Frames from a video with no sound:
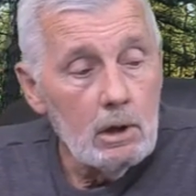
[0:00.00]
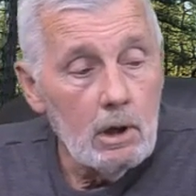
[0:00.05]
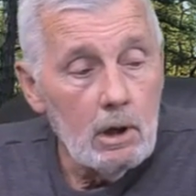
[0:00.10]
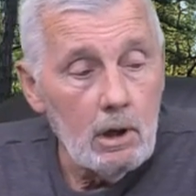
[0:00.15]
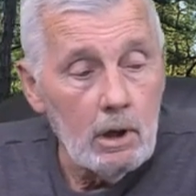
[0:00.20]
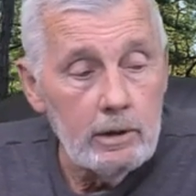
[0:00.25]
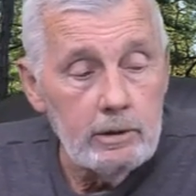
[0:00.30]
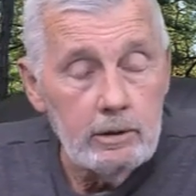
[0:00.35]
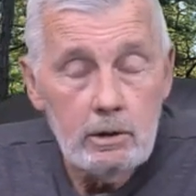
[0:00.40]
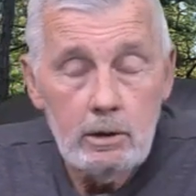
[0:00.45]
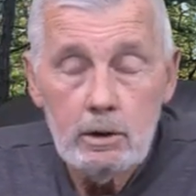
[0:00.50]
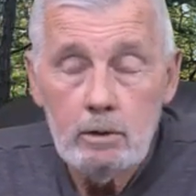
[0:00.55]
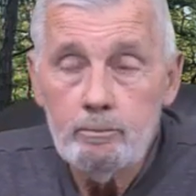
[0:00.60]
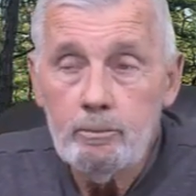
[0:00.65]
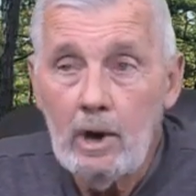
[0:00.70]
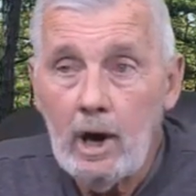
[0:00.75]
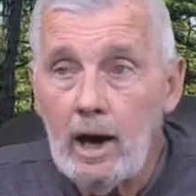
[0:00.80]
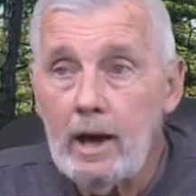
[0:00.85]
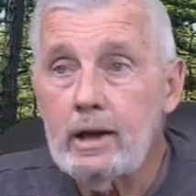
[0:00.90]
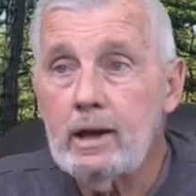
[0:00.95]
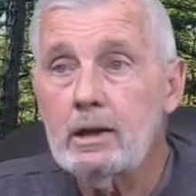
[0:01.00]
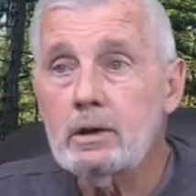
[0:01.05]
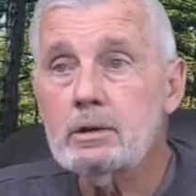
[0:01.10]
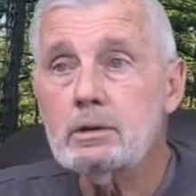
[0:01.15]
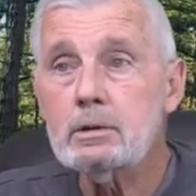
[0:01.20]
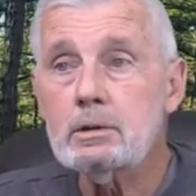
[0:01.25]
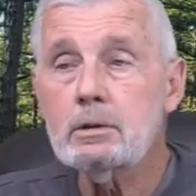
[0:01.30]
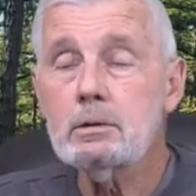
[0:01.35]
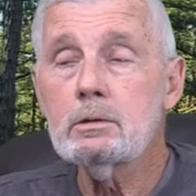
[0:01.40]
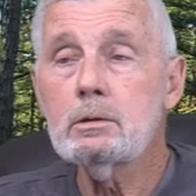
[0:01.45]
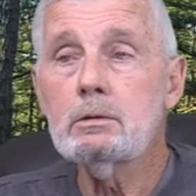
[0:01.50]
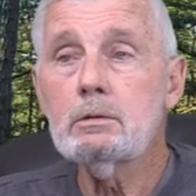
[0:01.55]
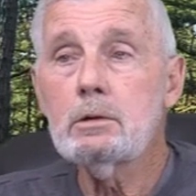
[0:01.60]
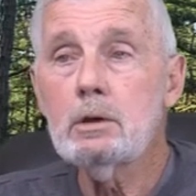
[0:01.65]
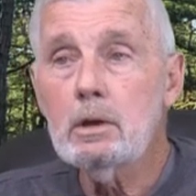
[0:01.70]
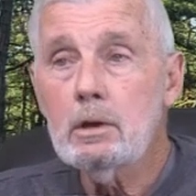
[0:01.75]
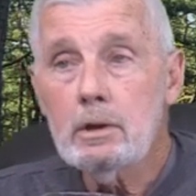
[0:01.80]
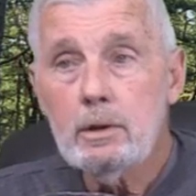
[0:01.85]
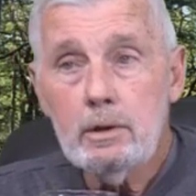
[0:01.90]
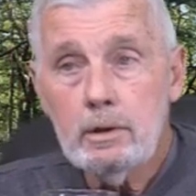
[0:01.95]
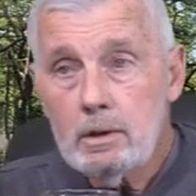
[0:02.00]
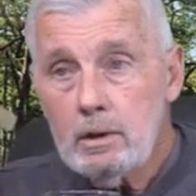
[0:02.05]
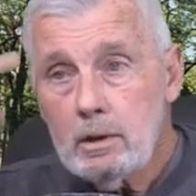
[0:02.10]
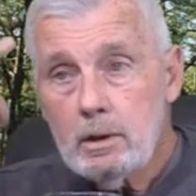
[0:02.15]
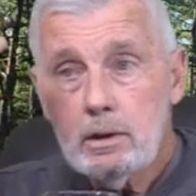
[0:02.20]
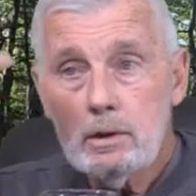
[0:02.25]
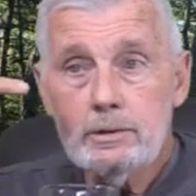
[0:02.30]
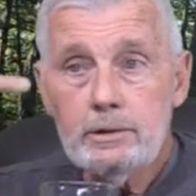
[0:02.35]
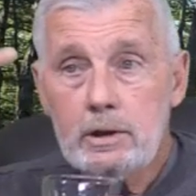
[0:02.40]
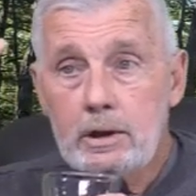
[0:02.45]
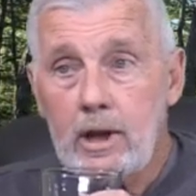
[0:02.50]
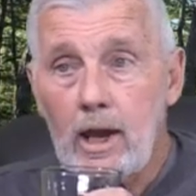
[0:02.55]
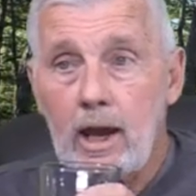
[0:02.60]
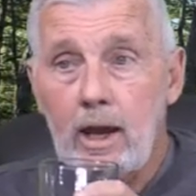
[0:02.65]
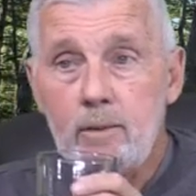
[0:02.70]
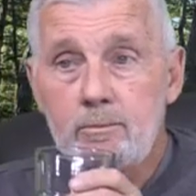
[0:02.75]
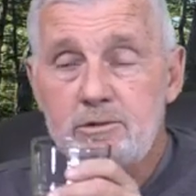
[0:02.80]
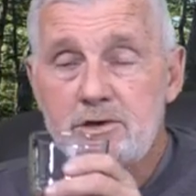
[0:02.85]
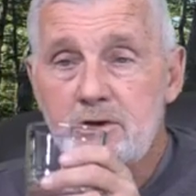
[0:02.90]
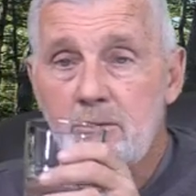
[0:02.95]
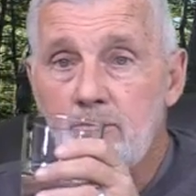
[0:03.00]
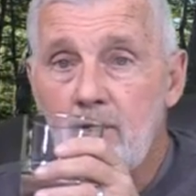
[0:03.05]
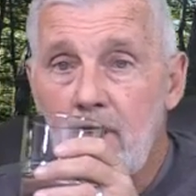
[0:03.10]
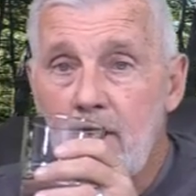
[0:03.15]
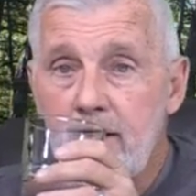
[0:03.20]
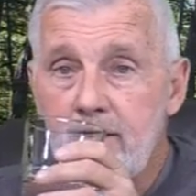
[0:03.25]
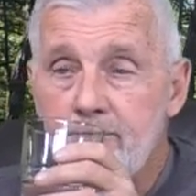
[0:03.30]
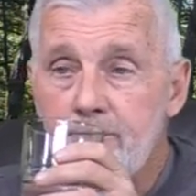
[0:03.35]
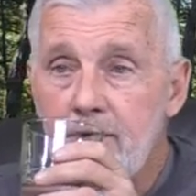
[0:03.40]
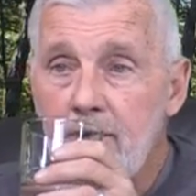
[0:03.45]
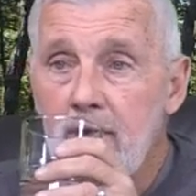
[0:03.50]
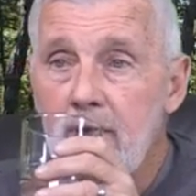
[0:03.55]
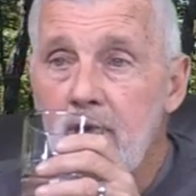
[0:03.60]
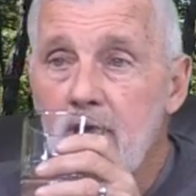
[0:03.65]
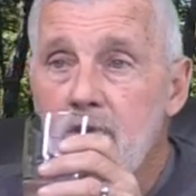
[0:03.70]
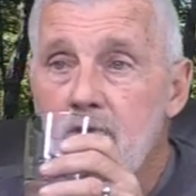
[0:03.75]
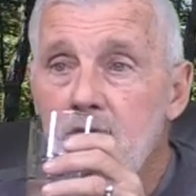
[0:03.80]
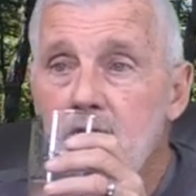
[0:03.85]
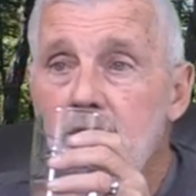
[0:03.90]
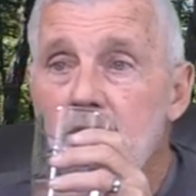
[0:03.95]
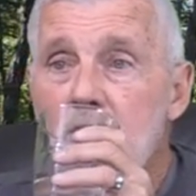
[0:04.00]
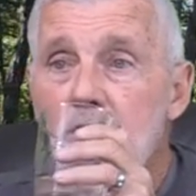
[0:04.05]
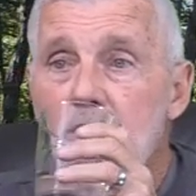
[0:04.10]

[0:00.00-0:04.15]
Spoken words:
Are you going to buy into the games your mind plays?